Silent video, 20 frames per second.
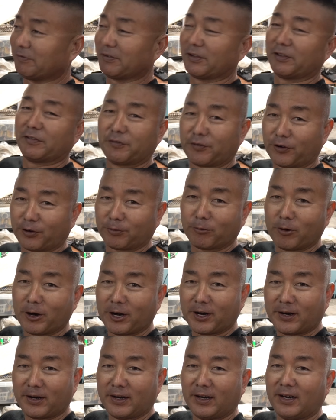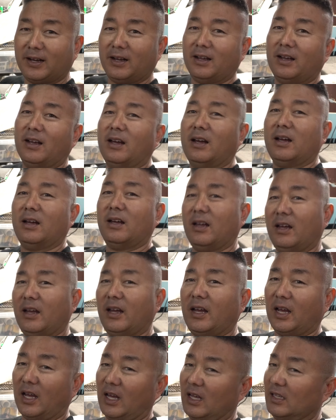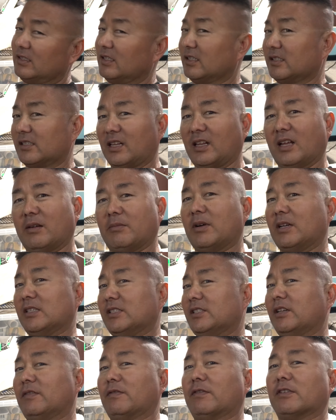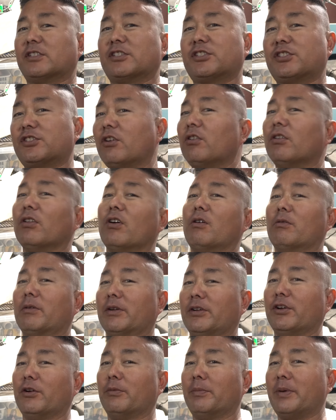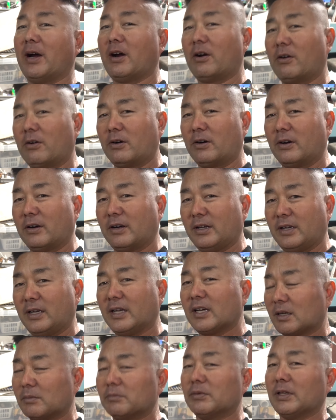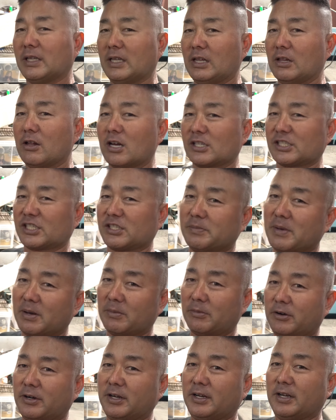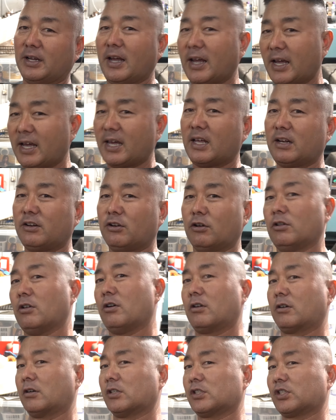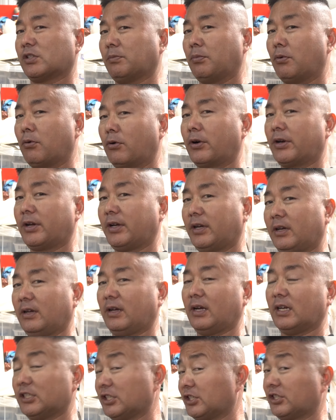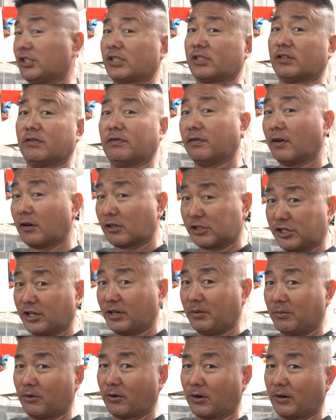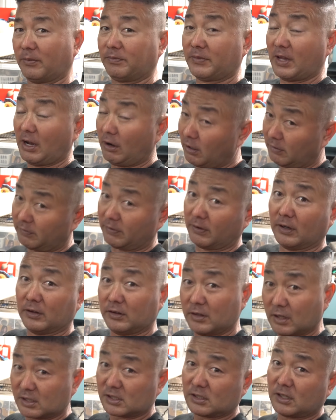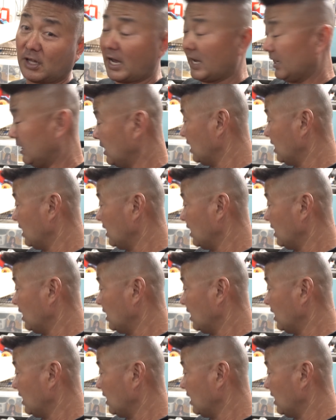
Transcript: for the firmware. And since I let mine sit for so long with no power, it completely lost its memory and no longer is supported and just doesn't function anymore. However, it does light